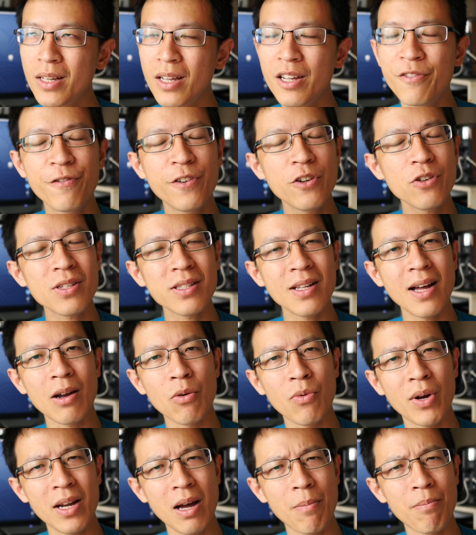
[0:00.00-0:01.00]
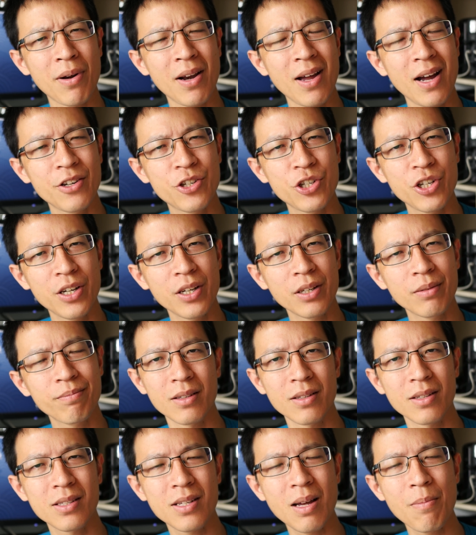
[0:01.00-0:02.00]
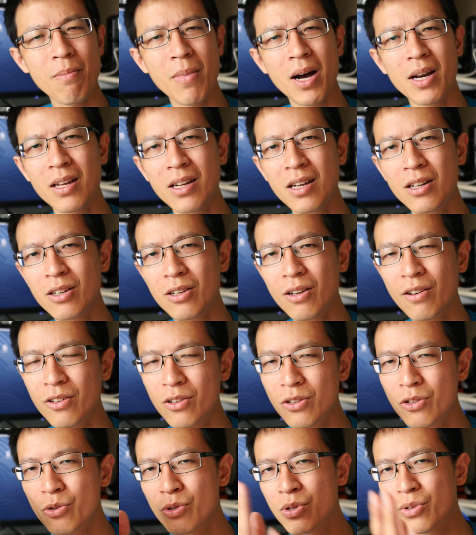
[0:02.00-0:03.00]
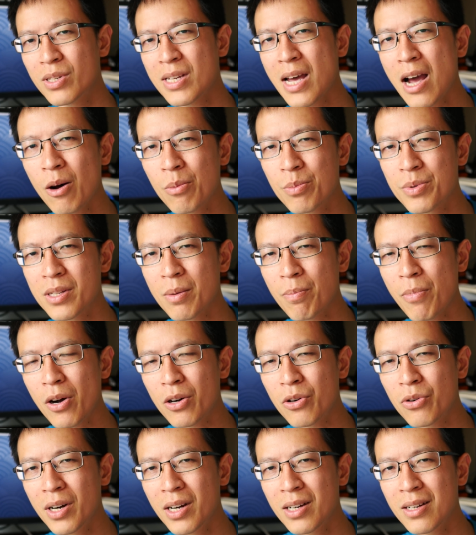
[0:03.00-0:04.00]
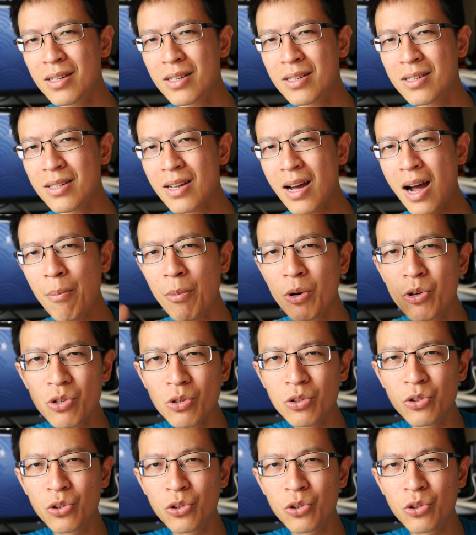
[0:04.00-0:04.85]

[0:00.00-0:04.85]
it feels like when I'm pledging some money, to help support creators, I'm also